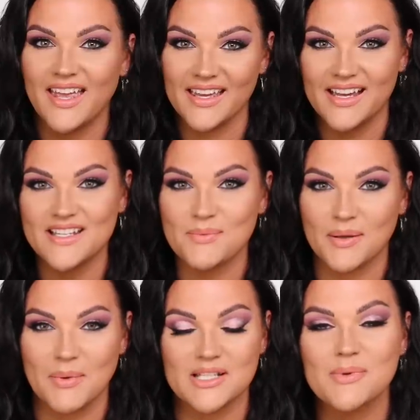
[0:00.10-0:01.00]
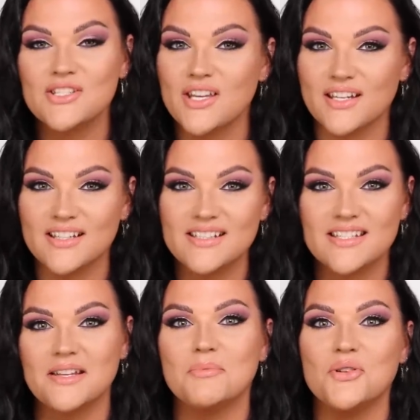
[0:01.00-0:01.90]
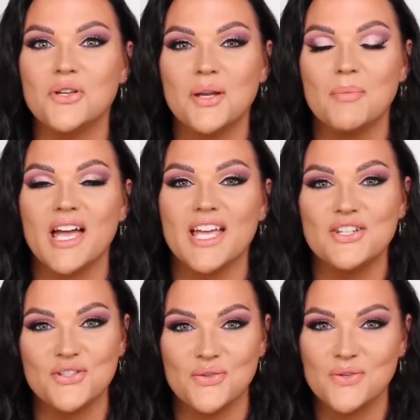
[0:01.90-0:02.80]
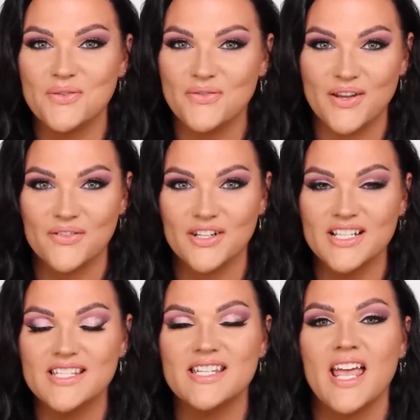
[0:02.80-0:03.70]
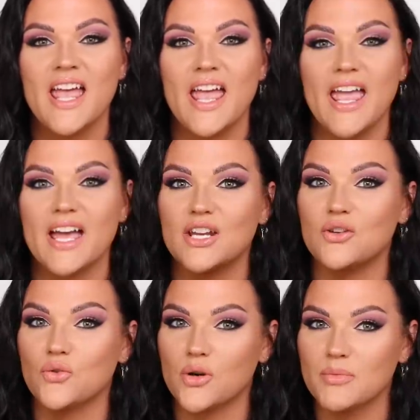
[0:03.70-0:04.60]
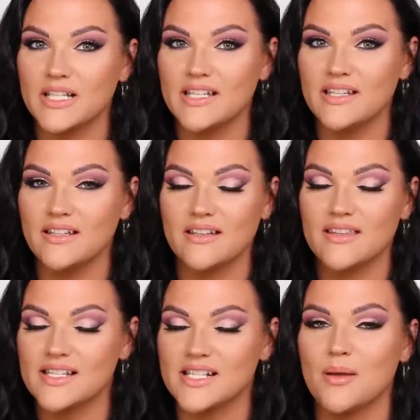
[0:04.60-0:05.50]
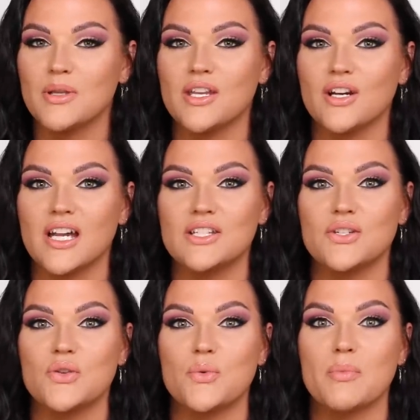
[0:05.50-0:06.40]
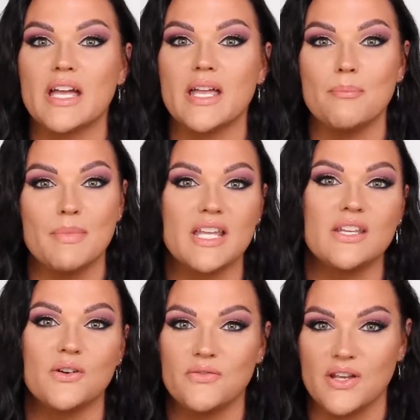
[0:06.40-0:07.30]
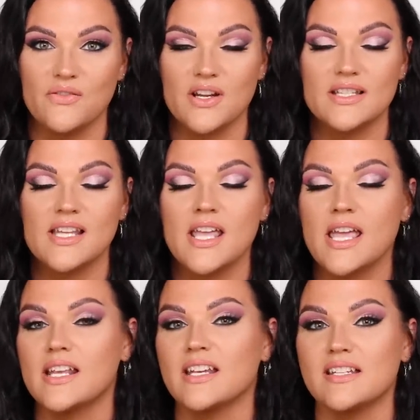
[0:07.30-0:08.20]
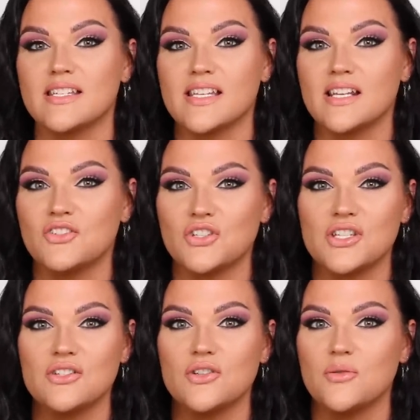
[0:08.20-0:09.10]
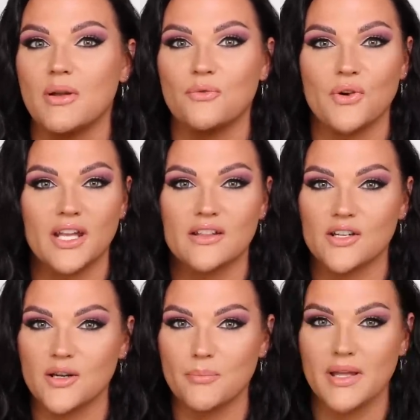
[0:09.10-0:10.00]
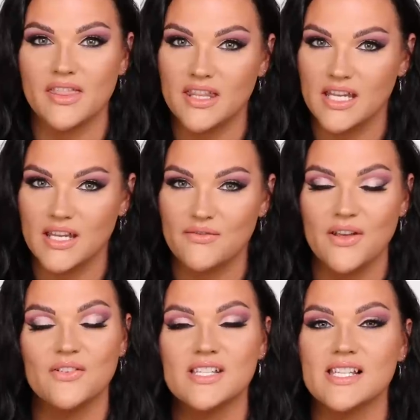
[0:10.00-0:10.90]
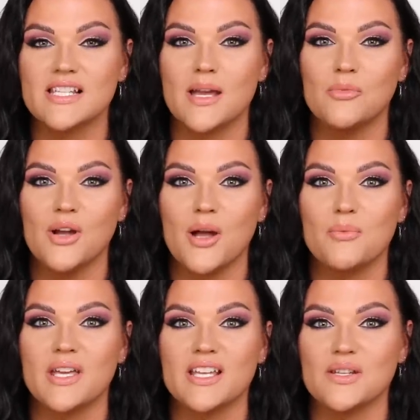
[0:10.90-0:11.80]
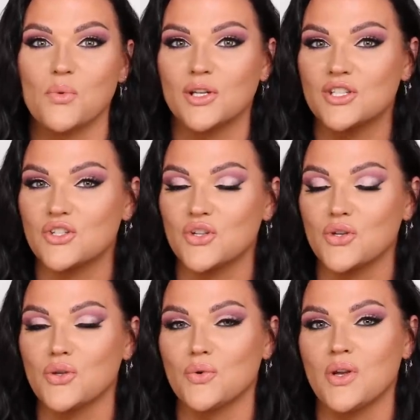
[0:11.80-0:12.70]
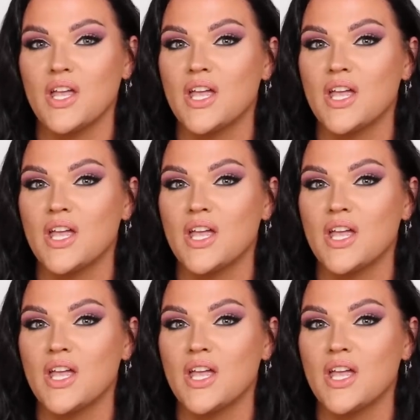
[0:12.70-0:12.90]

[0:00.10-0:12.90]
Hey guys, welcome back to my channel. Today I'm doing my June favorites, and normally this time of year I do my mid-year favorites, and I decided just to do my regular monthly favorites this time around because I wanted to show you